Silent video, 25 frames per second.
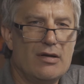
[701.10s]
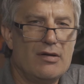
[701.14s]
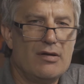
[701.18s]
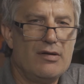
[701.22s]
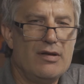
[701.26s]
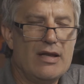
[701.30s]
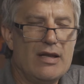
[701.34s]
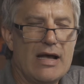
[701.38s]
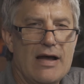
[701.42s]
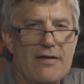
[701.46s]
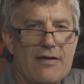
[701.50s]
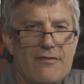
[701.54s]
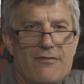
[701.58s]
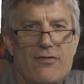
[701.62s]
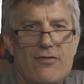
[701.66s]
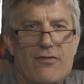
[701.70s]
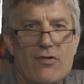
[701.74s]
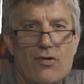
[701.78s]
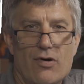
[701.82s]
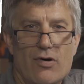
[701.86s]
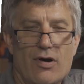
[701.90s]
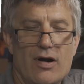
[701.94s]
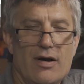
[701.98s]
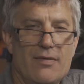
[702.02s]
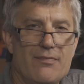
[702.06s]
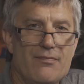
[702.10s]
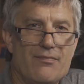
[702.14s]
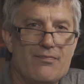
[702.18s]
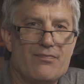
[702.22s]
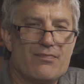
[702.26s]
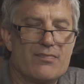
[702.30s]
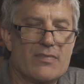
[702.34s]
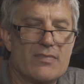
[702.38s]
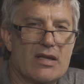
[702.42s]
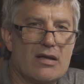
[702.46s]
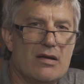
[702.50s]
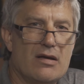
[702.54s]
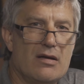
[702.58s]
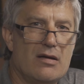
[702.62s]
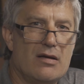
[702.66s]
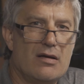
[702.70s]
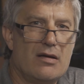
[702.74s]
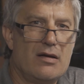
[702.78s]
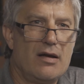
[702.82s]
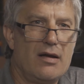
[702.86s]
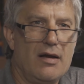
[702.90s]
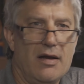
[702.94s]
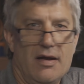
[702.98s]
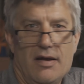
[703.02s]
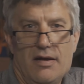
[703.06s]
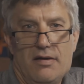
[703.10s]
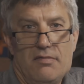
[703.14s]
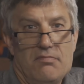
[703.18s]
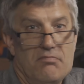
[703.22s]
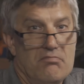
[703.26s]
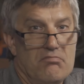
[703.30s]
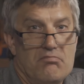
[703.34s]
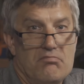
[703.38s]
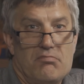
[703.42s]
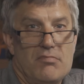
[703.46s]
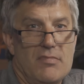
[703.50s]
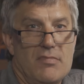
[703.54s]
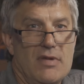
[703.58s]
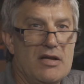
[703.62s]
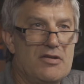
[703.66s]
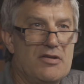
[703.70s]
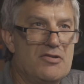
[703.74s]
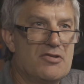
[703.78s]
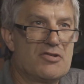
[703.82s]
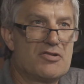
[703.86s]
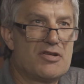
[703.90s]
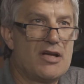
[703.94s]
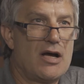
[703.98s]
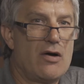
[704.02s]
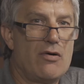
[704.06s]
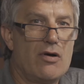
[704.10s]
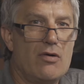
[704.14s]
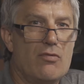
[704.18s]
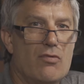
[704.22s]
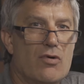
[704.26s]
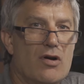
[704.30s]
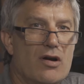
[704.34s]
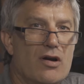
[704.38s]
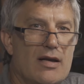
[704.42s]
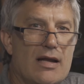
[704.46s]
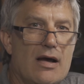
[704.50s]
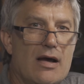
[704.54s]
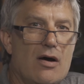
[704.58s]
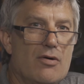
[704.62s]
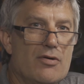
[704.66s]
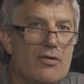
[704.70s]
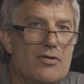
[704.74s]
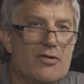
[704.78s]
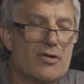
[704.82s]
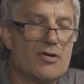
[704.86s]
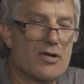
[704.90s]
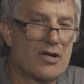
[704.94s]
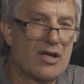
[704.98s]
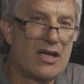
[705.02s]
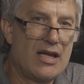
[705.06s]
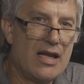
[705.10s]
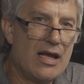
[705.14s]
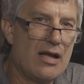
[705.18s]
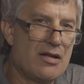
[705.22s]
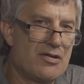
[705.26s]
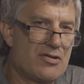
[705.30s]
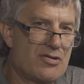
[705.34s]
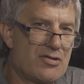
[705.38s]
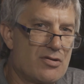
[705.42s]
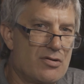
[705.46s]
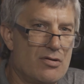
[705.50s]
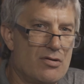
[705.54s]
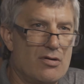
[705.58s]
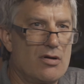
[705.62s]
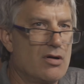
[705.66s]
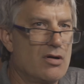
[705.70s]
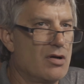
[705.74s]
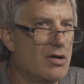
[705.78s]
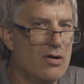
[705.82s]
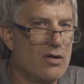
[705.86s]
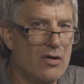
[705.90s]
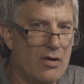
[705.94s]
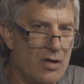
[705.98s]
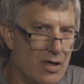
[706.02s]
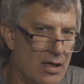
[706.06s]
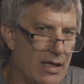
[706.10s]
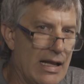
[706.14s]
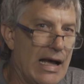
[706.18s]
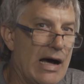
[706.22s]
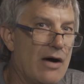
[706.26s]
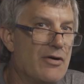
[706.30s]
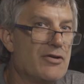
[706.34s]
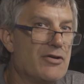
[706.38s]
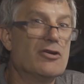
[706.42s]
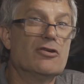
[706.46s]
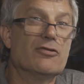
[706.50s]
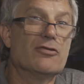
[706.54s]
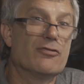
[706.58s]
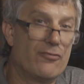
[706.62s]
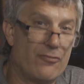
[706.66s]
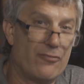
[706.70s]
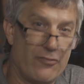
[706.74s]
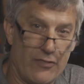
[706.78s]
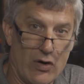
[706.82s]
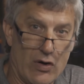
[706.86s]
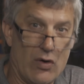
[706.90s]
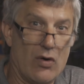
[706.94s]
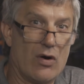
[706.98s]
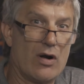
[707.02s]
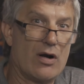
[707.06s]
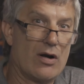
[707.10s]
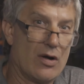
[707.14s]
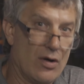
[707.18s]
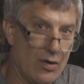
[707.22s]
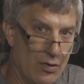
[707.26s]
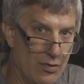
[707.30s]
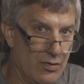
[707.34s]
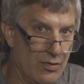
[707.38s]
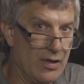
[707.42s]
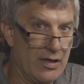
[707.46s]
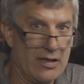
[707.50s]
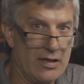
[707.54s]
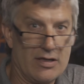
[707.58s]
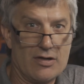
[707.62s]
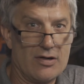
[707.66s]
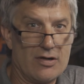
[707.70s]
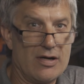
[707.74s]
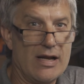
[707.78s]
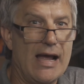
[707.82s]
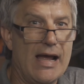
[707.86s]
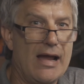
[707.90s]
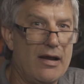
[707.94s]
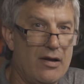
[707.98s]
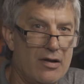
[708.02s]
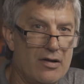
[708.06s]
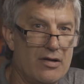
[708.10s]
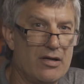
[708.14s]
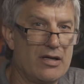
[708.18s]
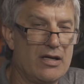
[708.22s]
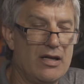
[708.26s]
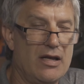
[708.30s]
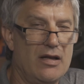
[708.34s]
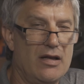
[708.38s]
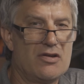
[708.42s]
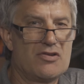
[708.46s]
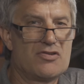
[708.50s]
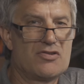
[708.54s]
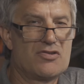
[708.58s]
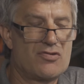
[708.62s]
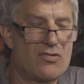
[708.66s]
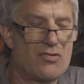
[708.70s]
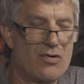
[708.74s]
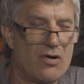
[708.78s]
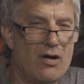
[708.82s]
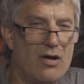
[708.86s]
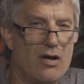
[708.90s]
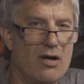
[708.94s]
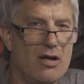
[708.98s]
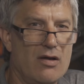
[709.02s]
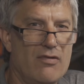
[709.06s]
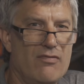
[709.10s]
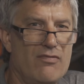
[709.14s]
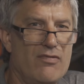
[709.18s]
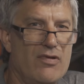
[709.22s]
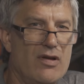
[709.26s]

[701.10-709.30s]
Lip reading: not 4. And it's just how it worked out. Your kits are going to allow you 4 only. You're not going to get as strong of